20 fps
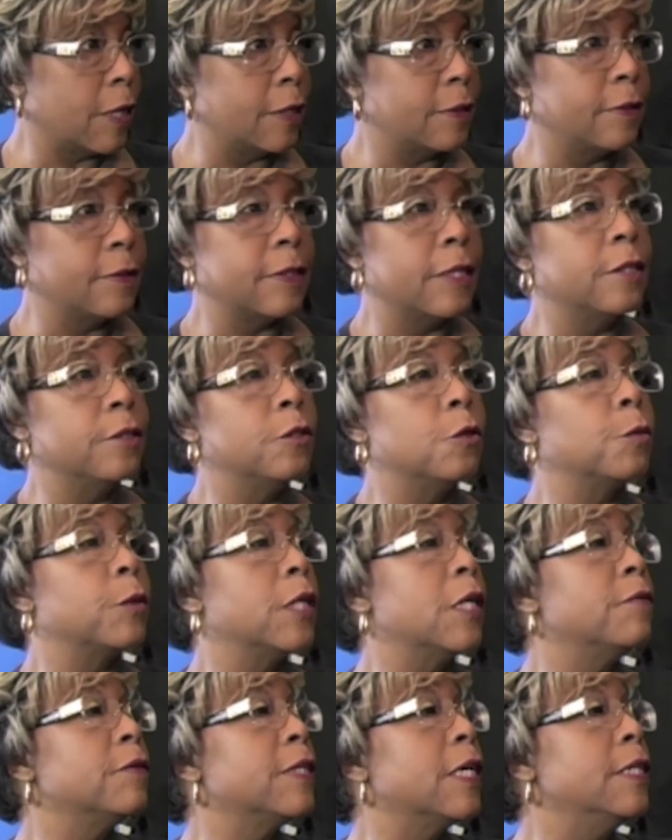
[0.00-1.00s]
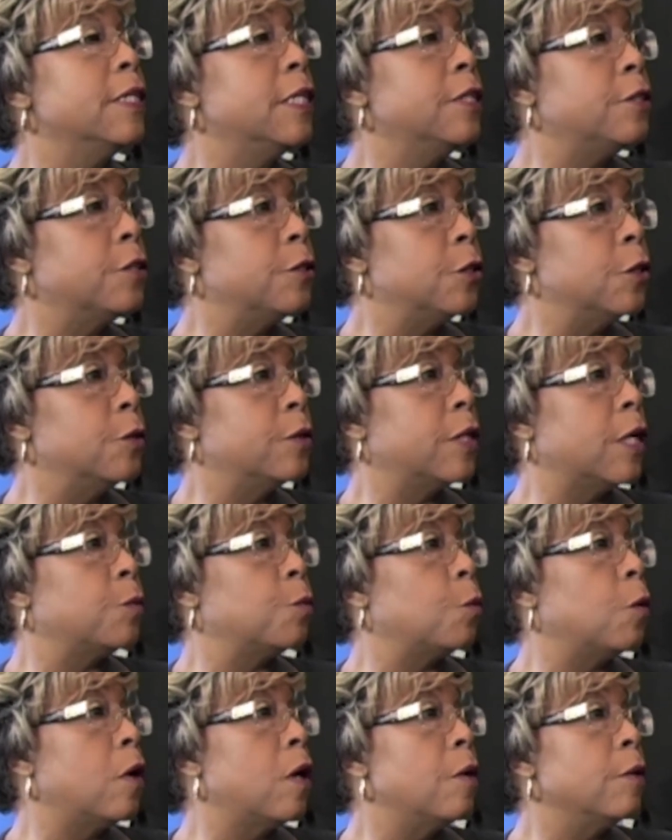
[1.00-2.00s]
license, they can do whatever they need to do
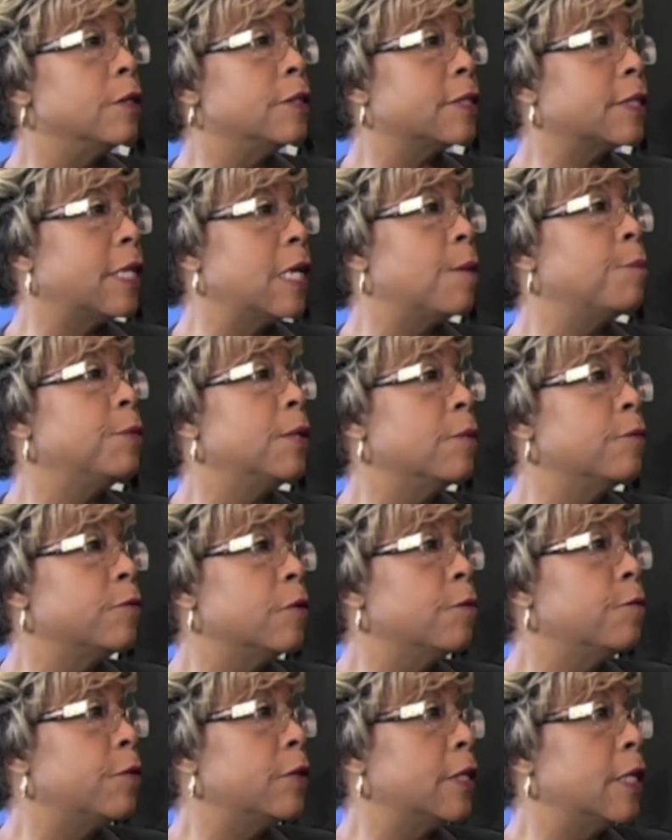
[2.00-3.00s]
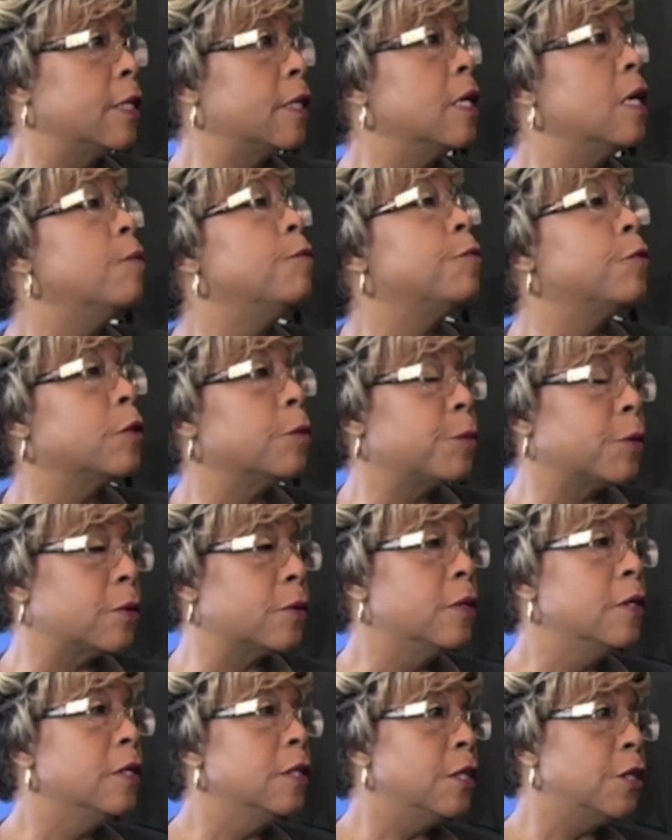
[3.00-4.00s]
that warrants kept them from feeling
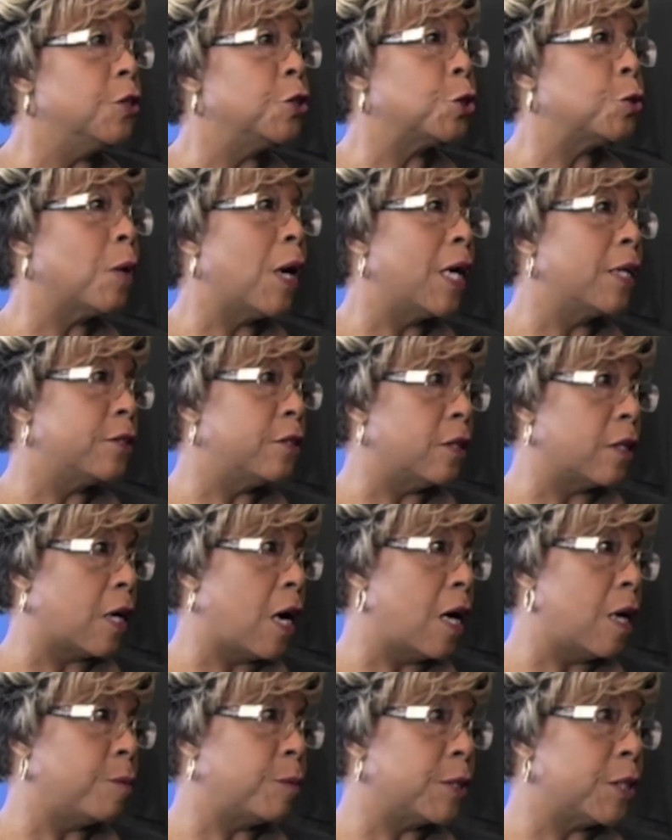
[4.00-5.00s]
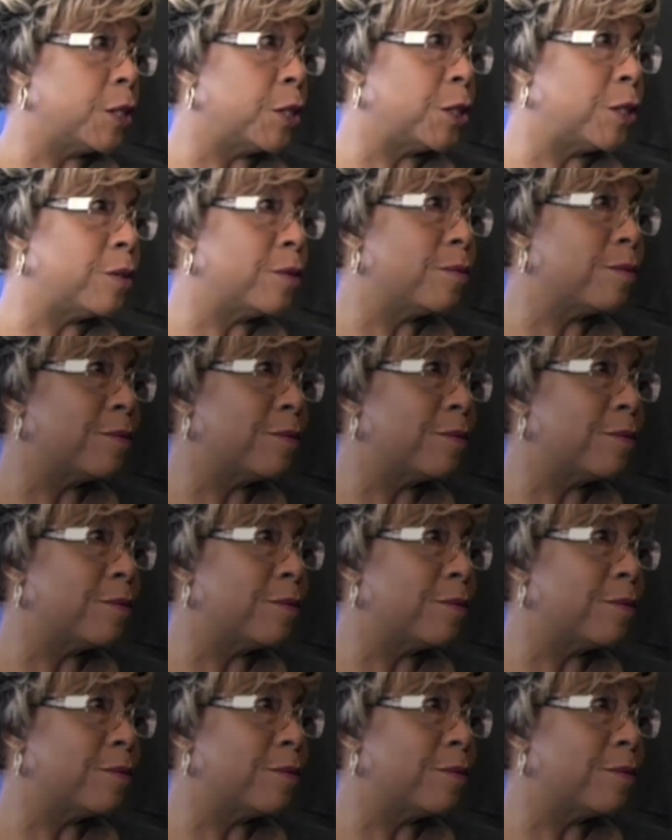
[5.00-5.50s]
comfortable in trying to accomplish.